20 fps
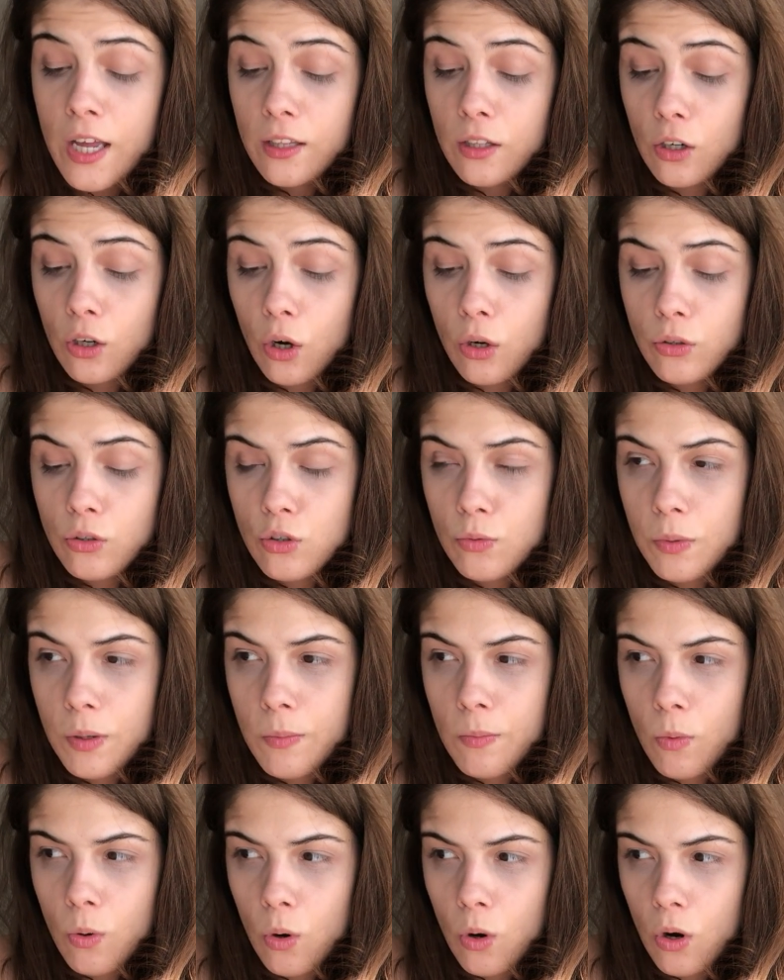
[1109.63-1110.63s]
They're going to be
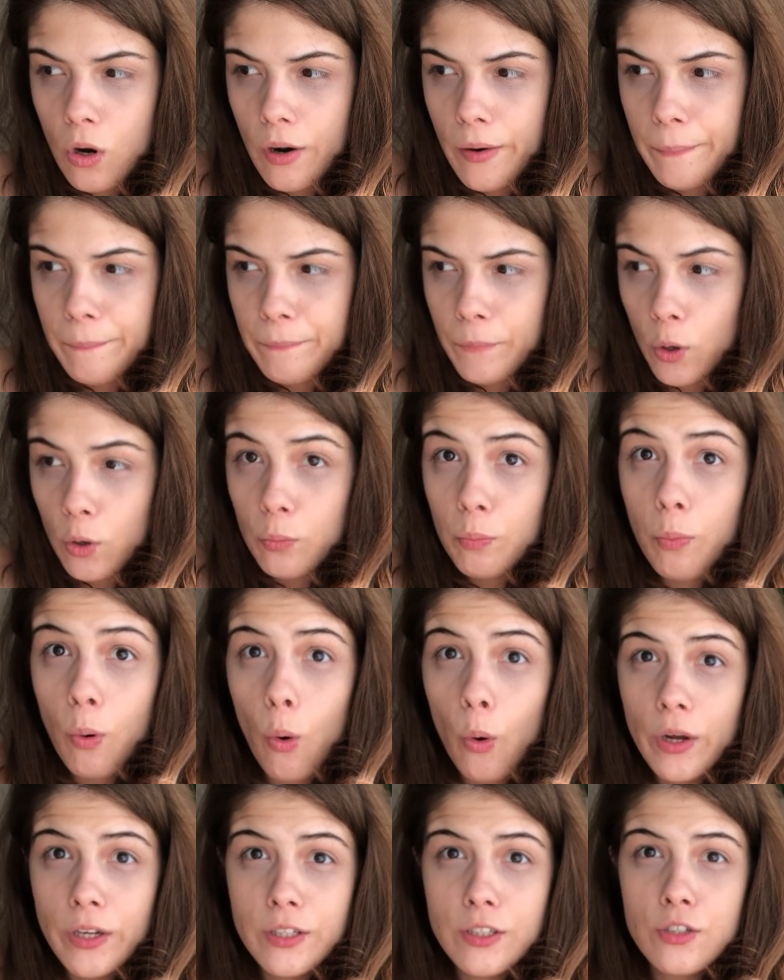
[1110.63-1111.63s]
more on
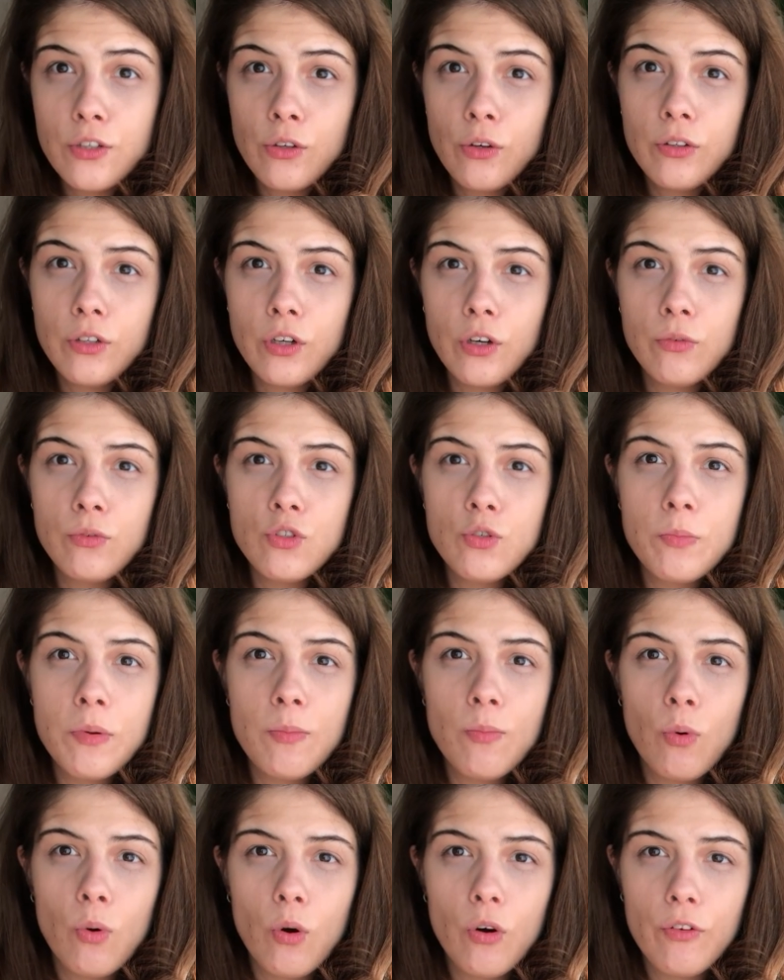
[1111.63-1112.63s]
point, you know, they're going to be
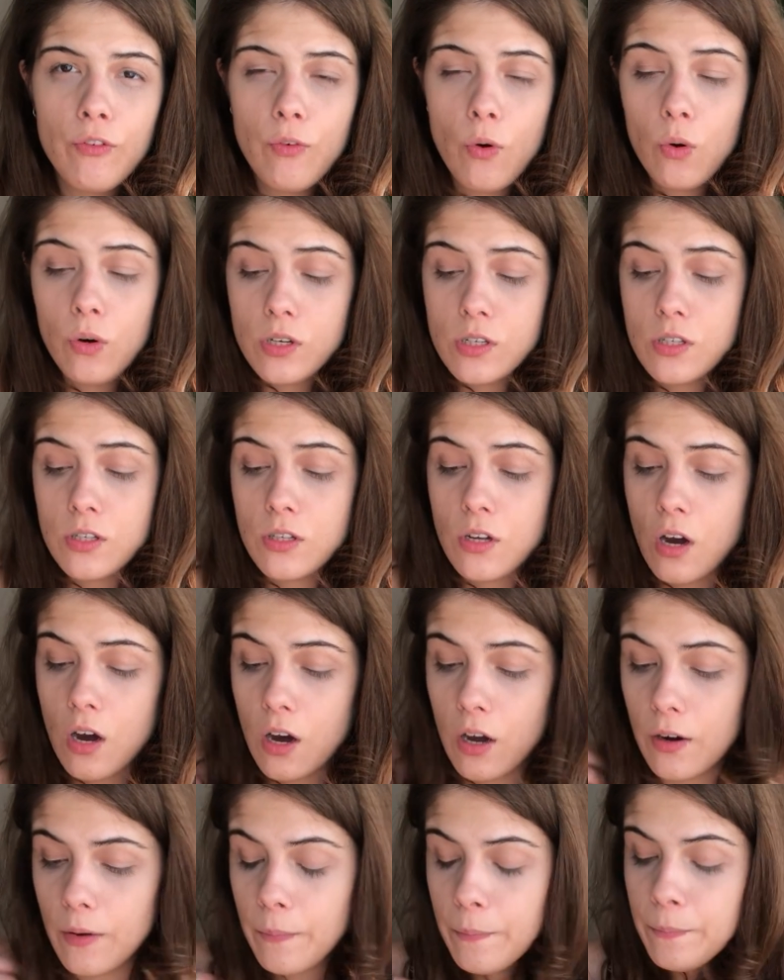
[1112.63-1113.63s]
more focused
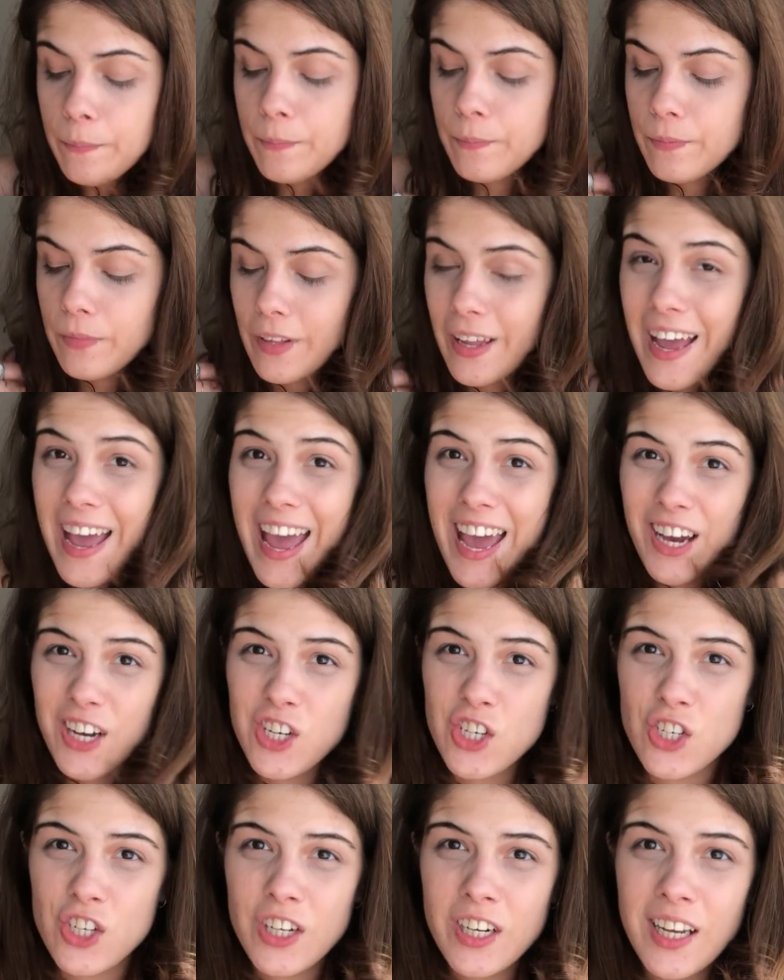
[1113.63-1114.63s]
on
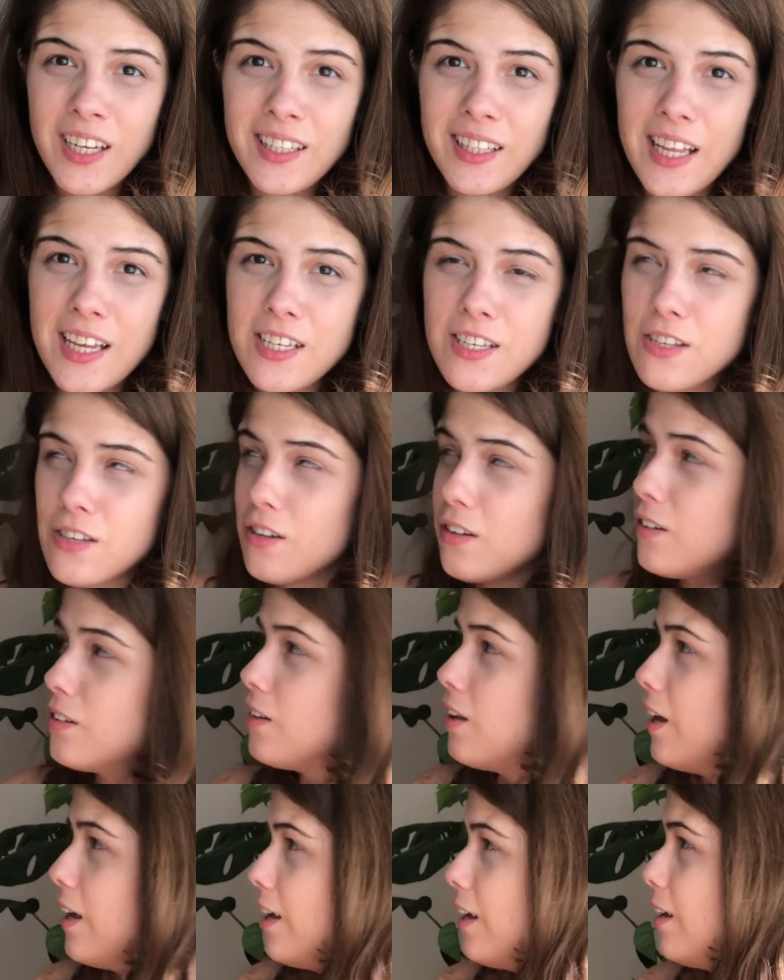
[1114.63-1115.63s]
action and less
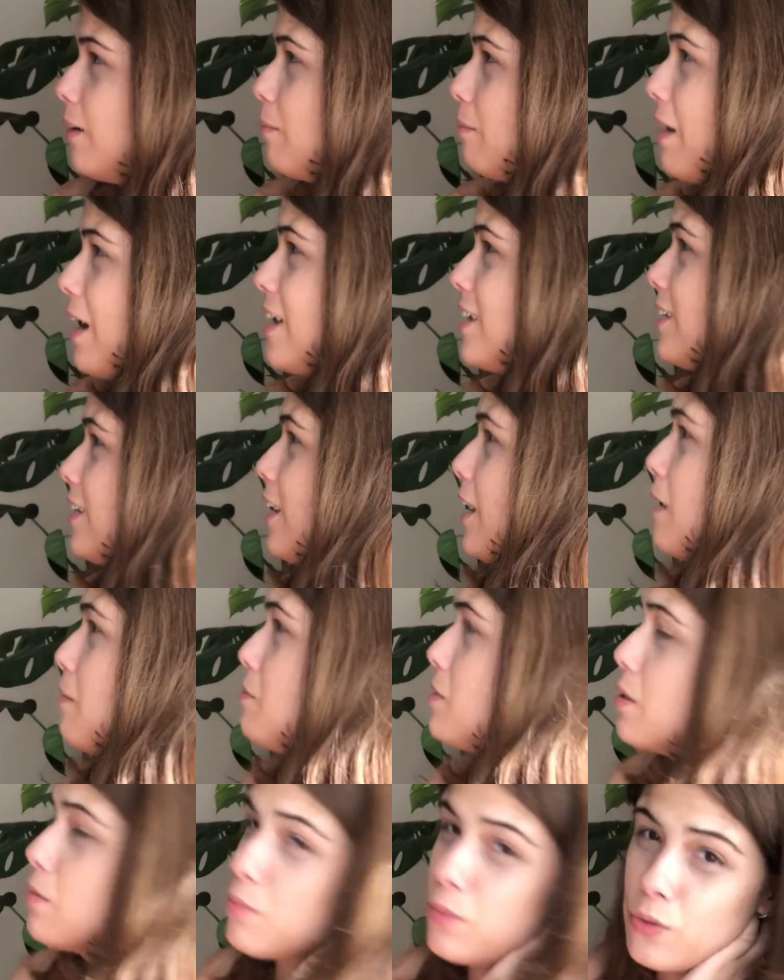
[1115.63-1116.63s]
on like mind
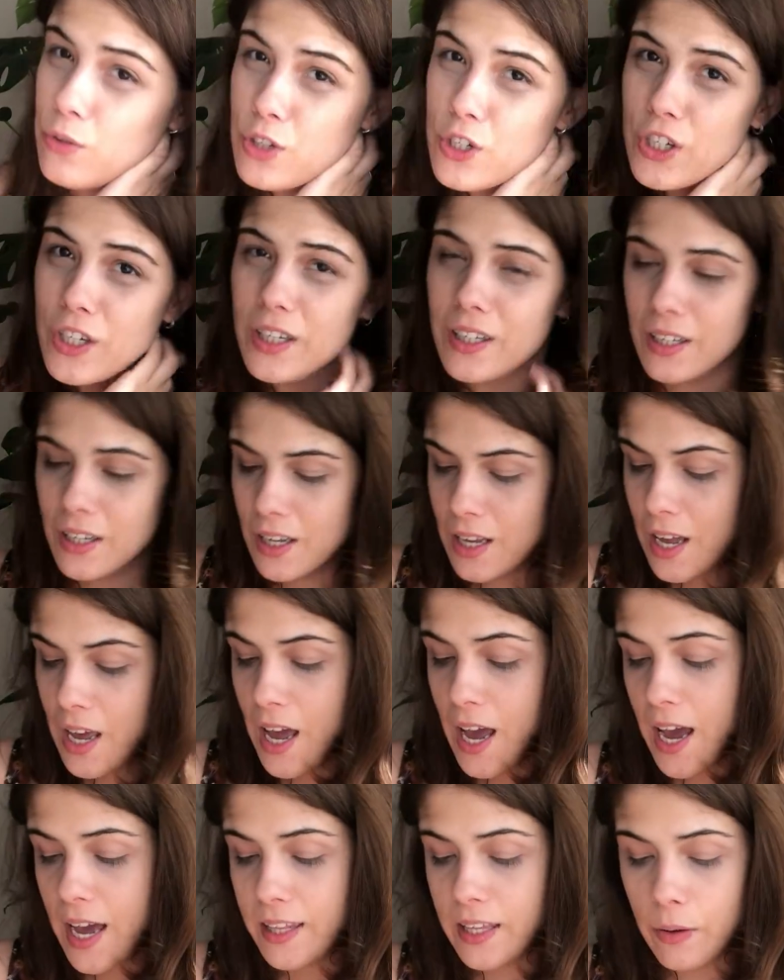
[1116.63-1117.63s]
games and bullshit.
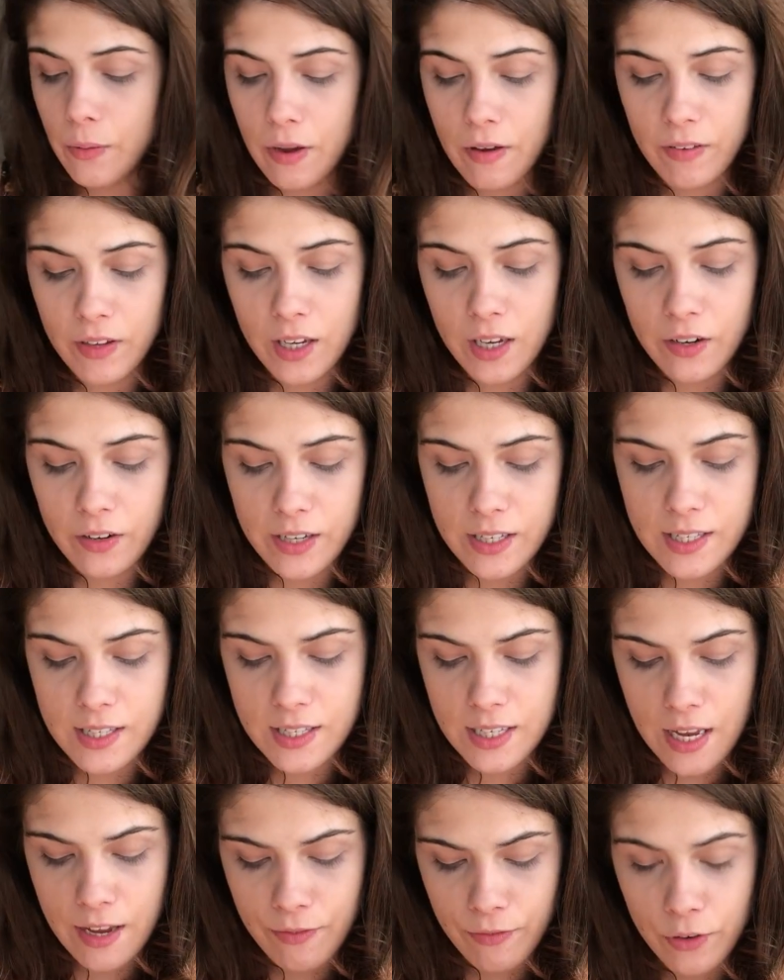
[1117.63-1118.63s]
And then we have here, it's
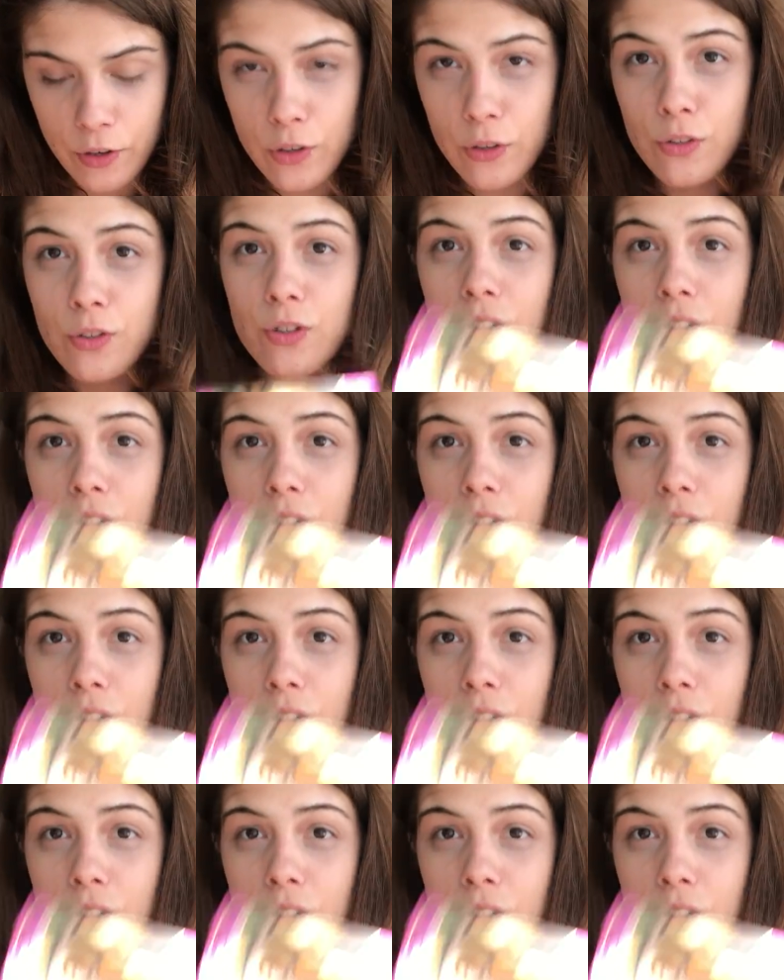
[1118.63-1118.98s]
safe for you